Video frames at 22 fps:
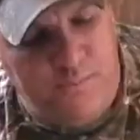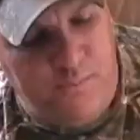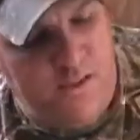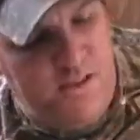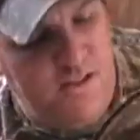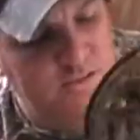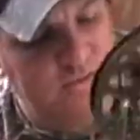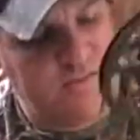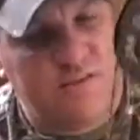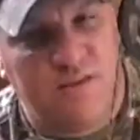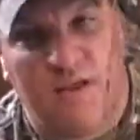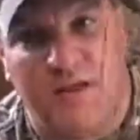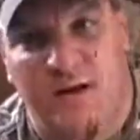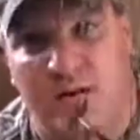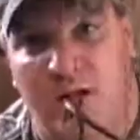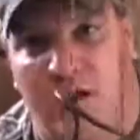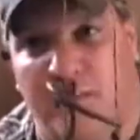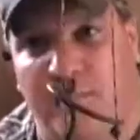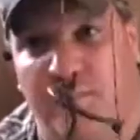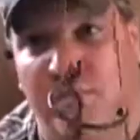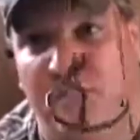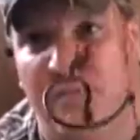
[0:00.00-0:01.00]
pins set
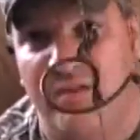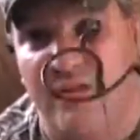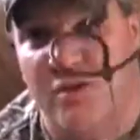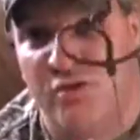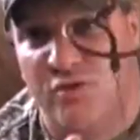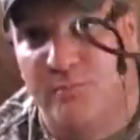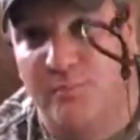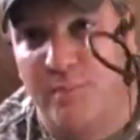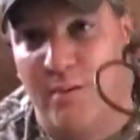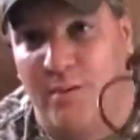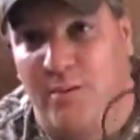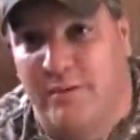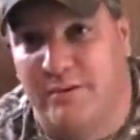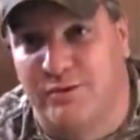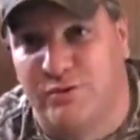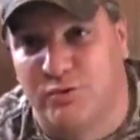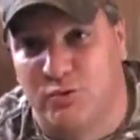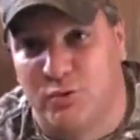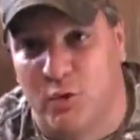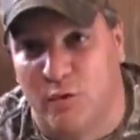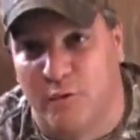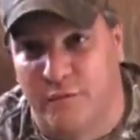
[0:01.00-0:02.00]
up, this bow
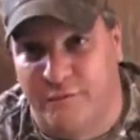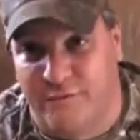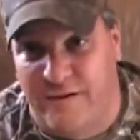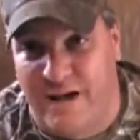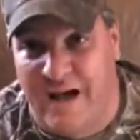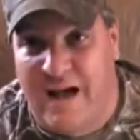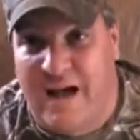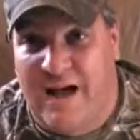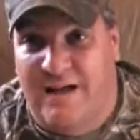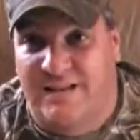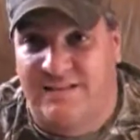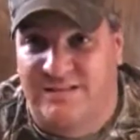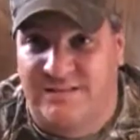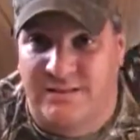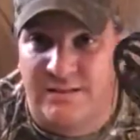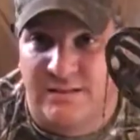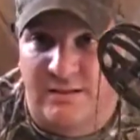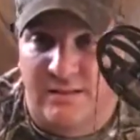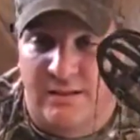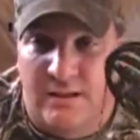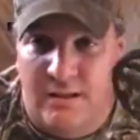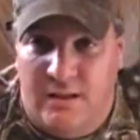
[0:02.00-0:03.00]
is so
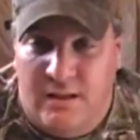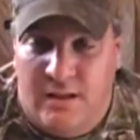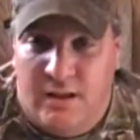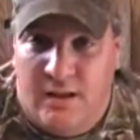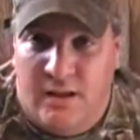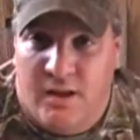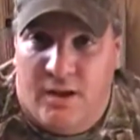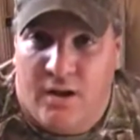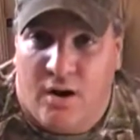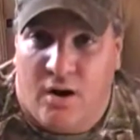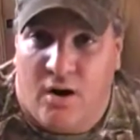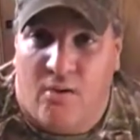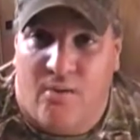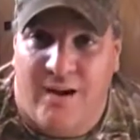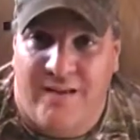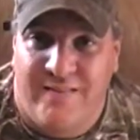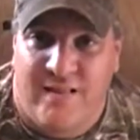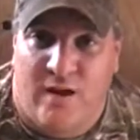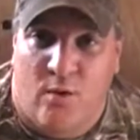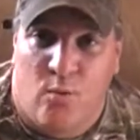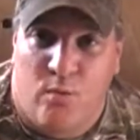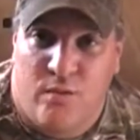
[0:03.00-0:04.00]
fast,
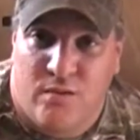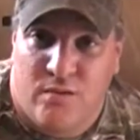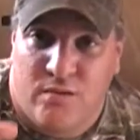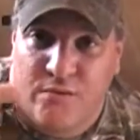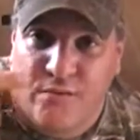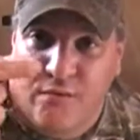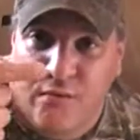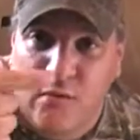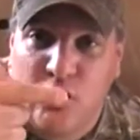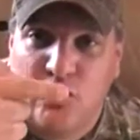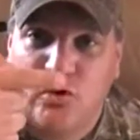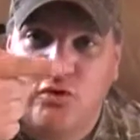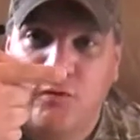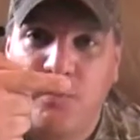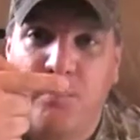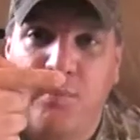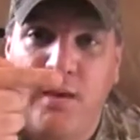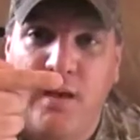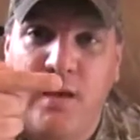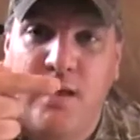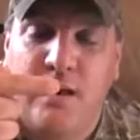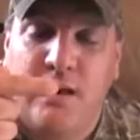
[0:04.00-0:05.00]
alright, that with the
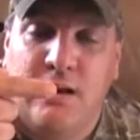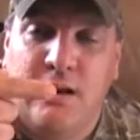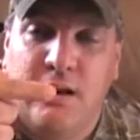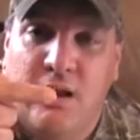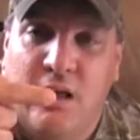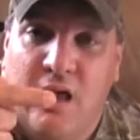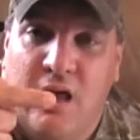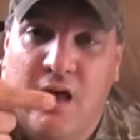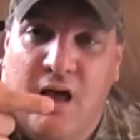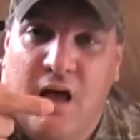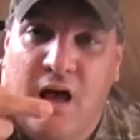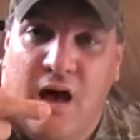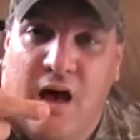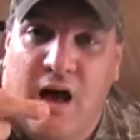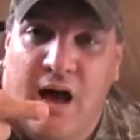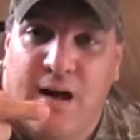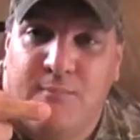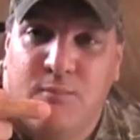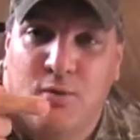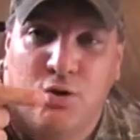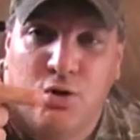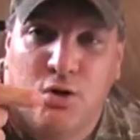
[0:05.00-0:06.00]
first pin
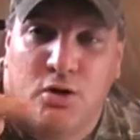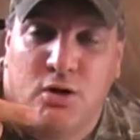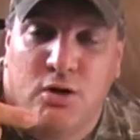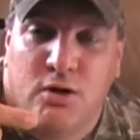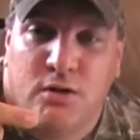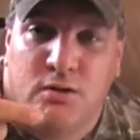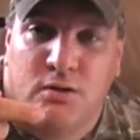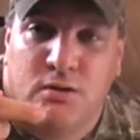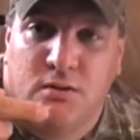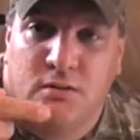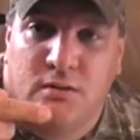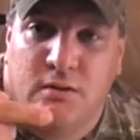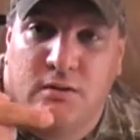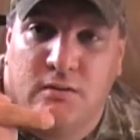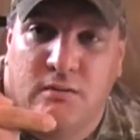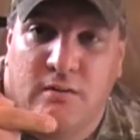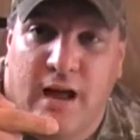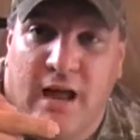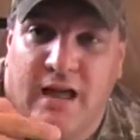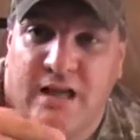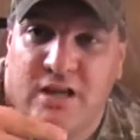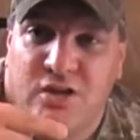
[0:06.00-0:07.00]
I'm good.
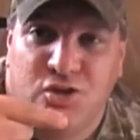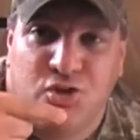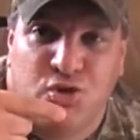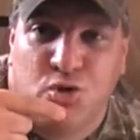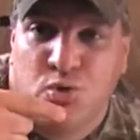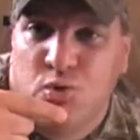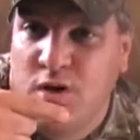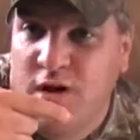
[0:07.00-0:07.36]
I can shoot